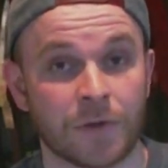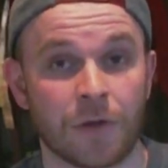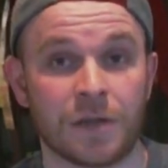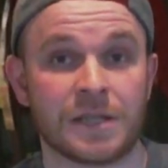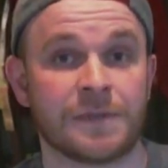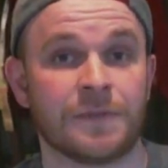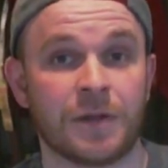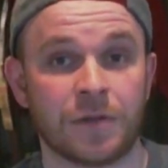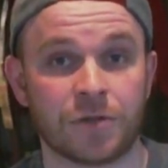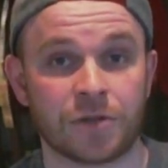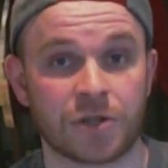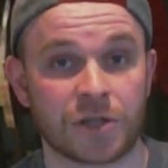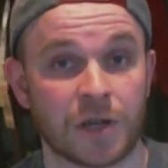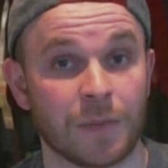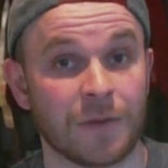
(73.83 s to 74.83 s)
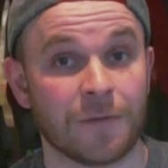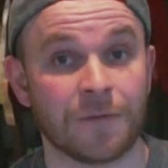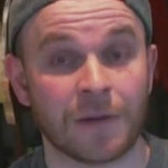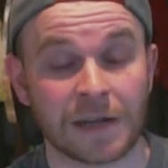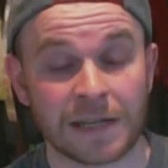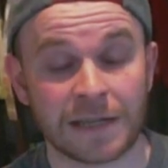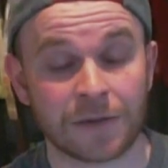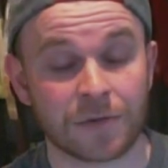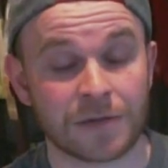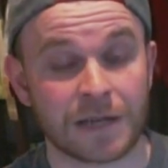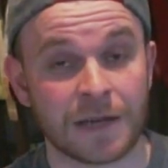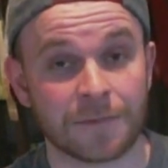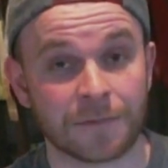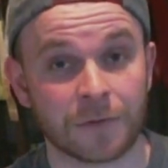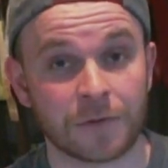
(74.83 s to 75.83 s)
Now this video is just going to be finding
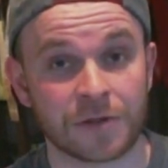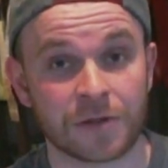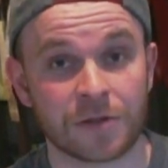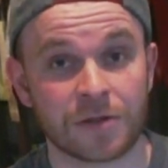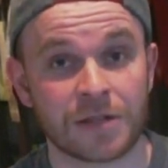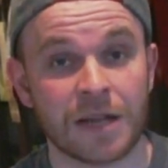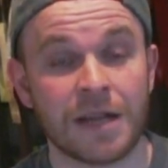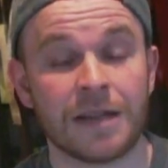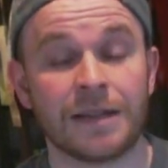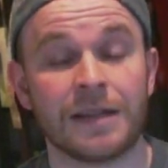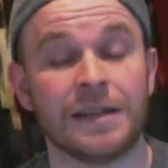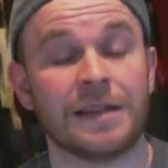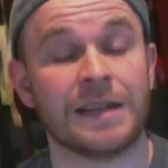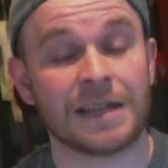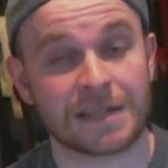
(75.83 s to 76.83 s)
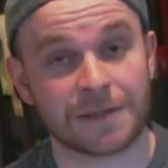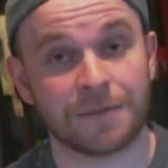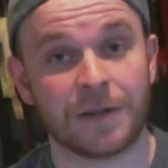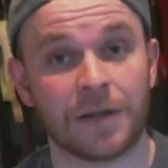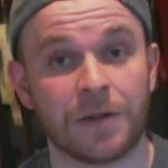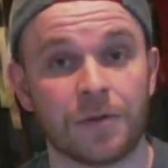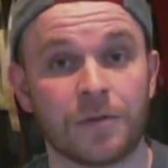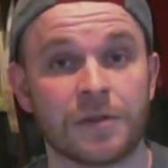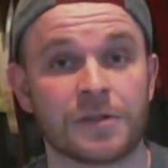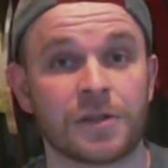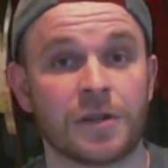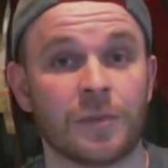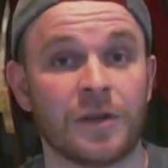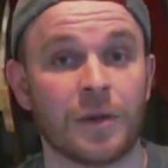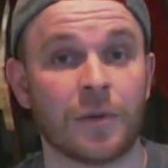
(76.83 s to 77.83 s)
those influencers. The next video
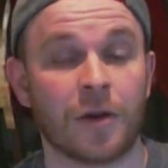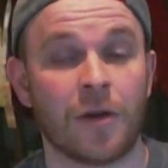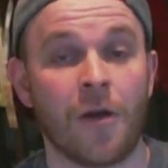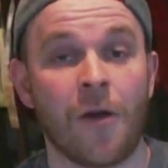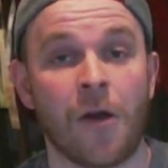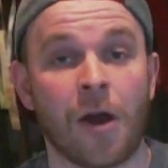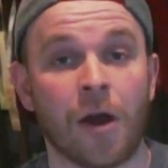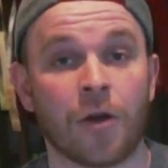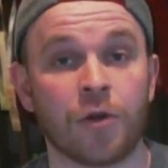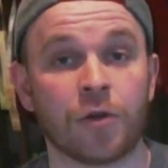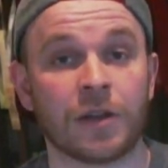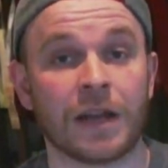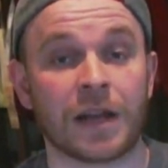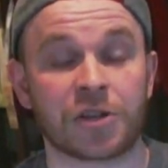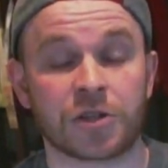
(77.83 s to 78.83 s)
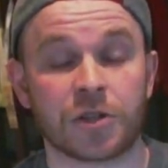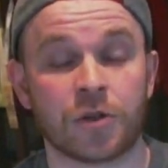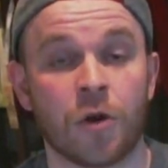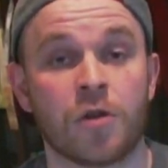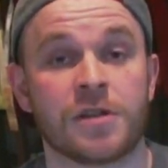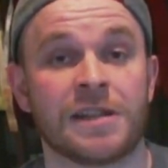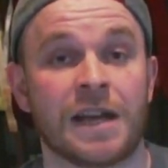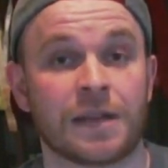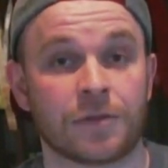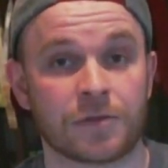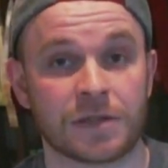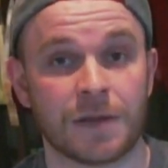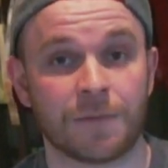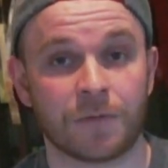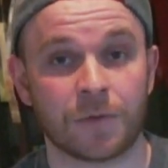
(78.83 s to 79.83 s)
is going to be about how you can actually contact
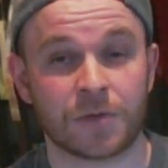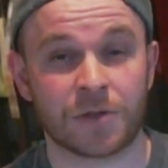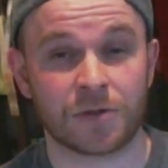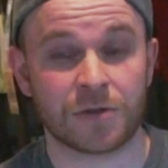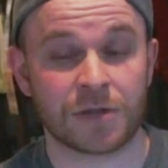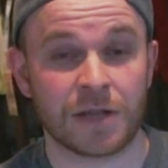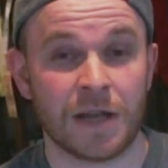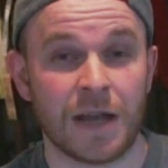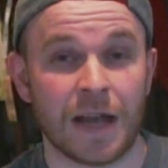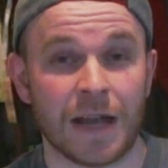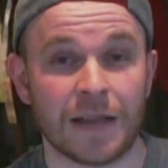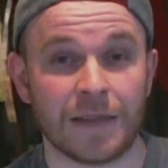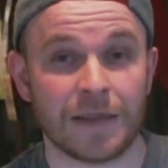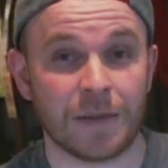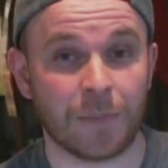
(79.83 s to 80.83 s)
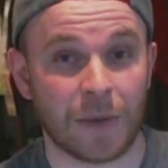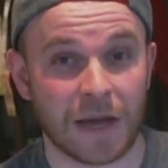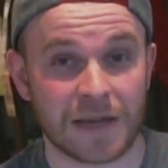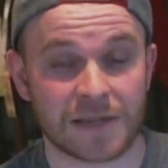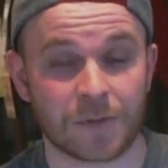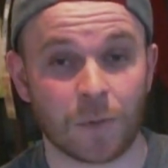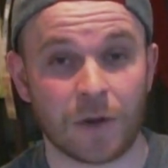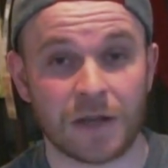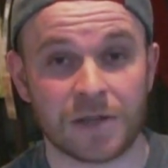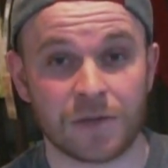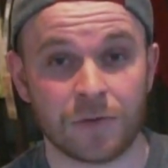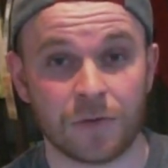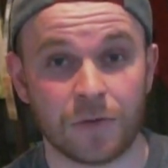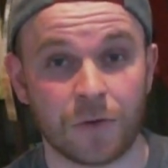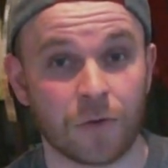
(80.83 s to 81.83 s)
those influencers and the best way
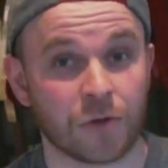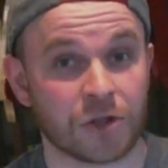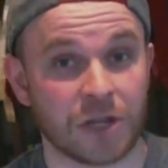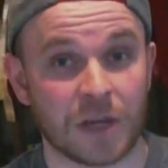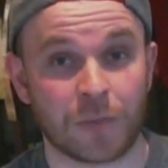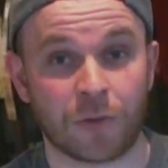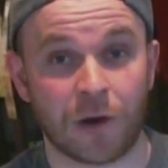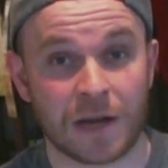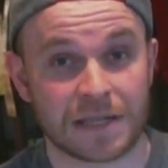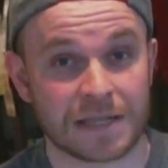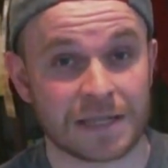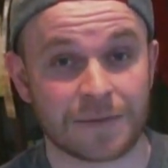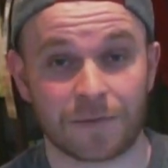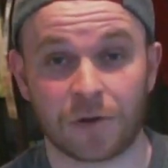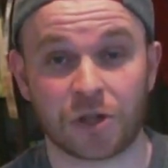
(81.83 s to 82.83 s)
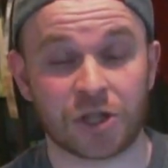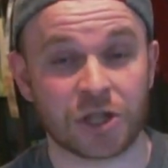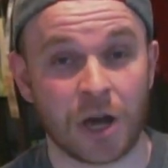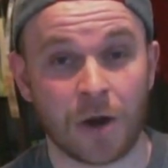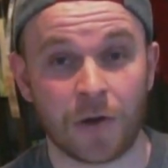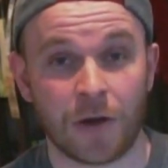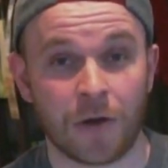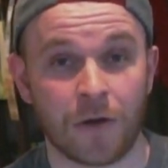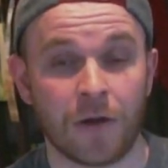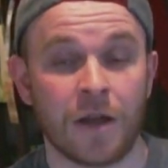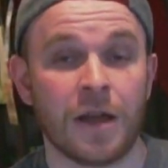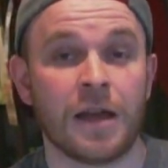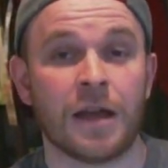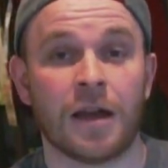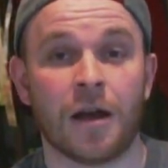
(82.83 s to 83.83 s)
to negotiate prices for a shout
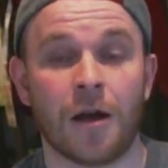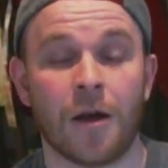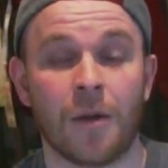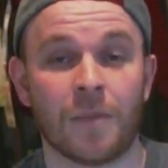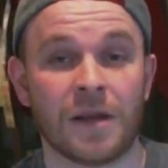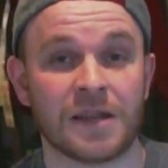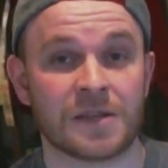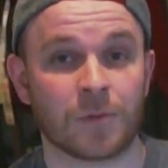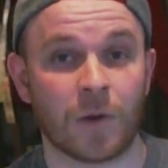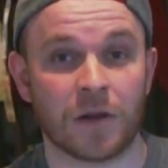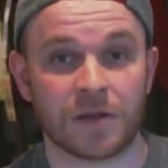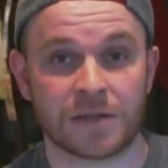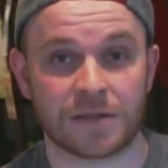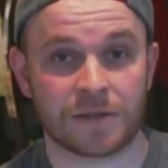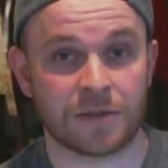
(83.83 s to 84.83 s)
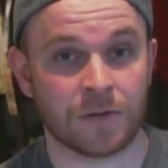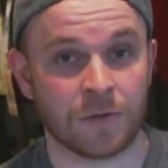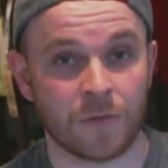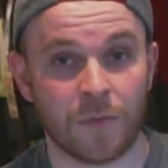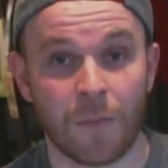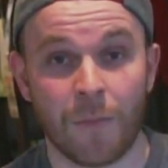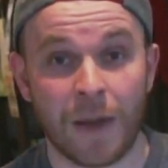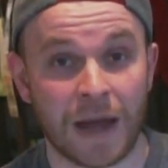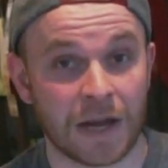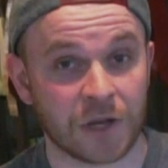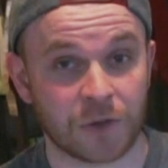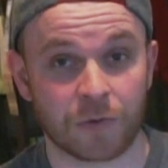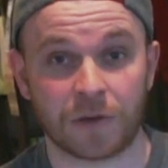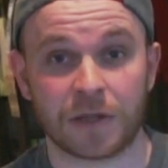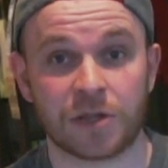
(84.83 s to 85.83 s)
out, as well as to
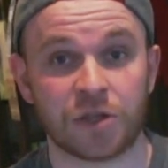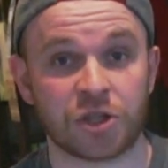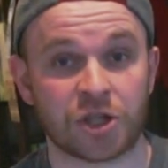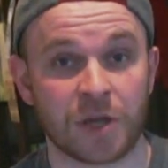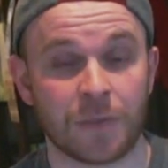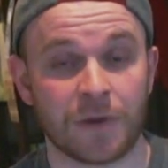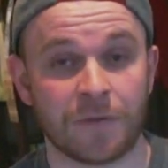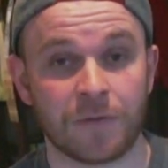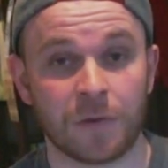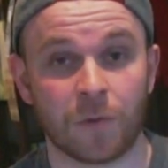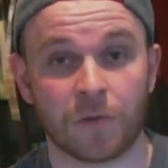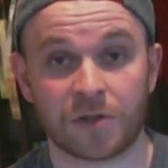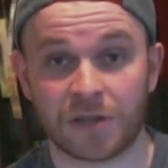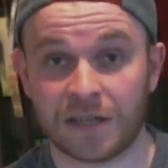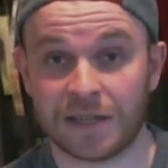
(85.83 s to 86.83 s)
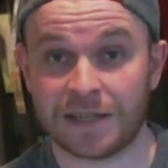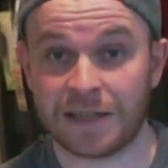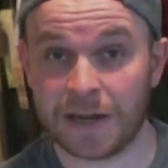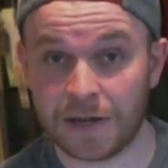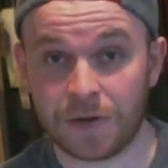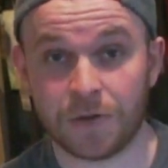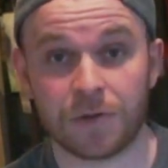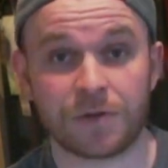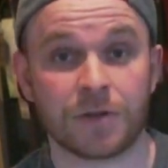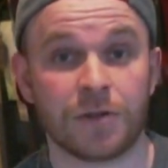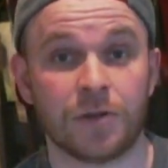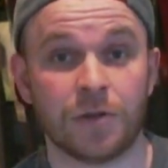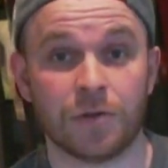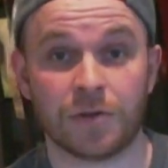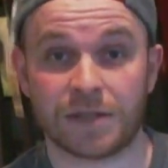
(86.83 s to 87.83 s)
manage a relationship if you want to continue
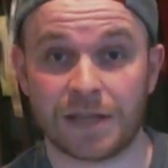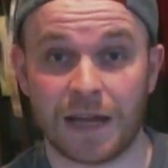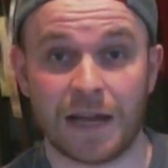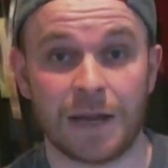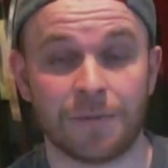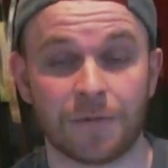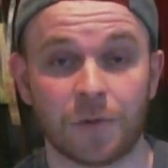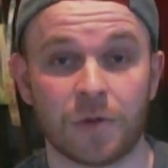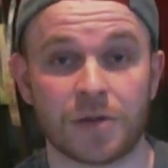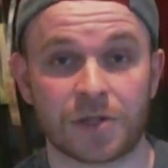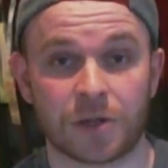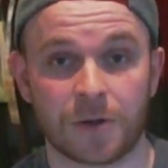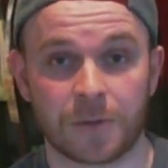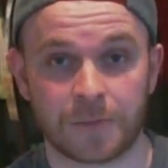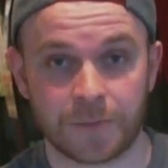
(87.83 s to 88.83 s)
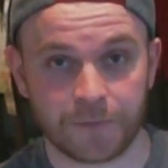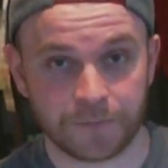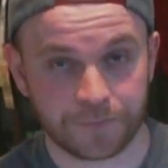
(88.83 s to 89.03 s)
to use that influencer.